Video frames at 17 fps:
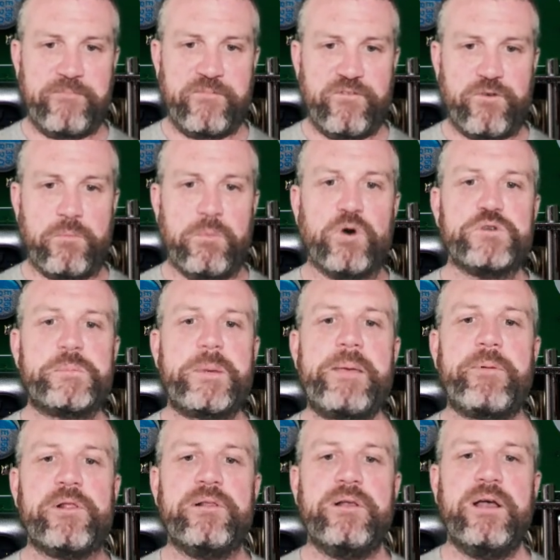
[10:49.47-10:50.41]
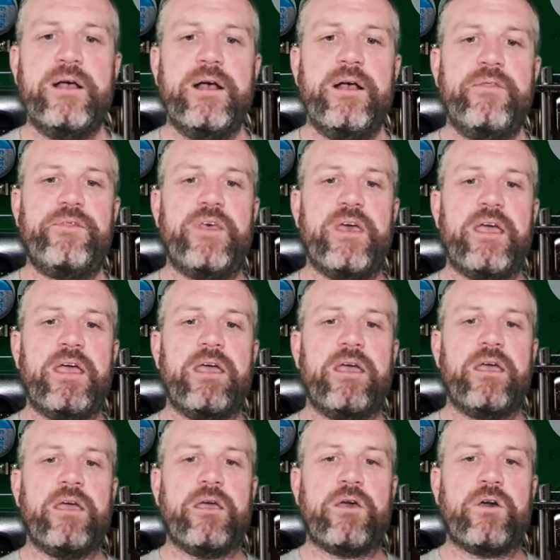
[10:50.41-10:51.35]
For most people,
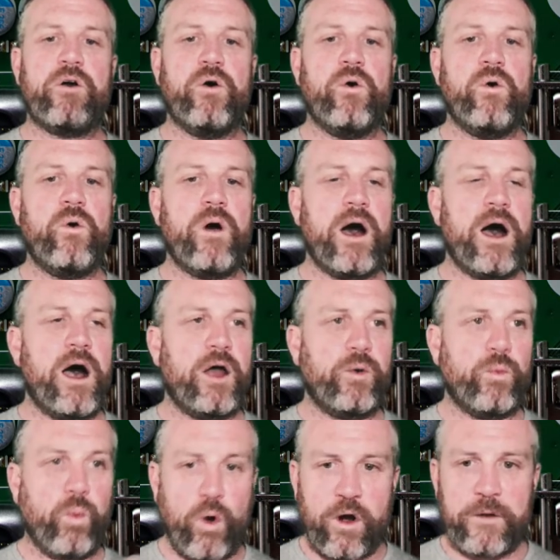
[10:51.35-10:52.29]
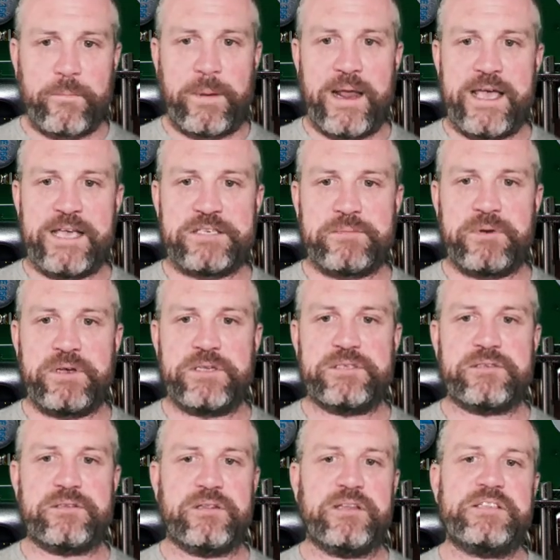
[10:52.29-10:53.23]
they go on work
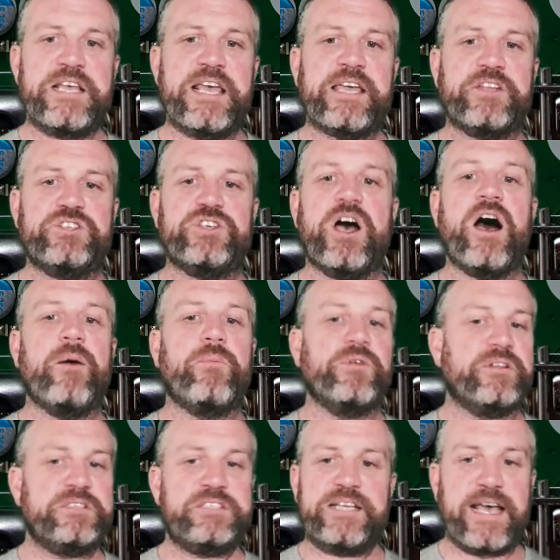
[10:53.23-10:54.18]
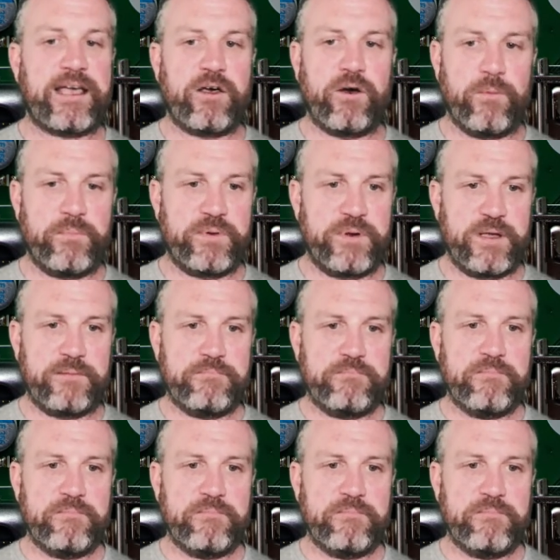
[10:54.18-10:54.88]
placement and they take a job with a tech company.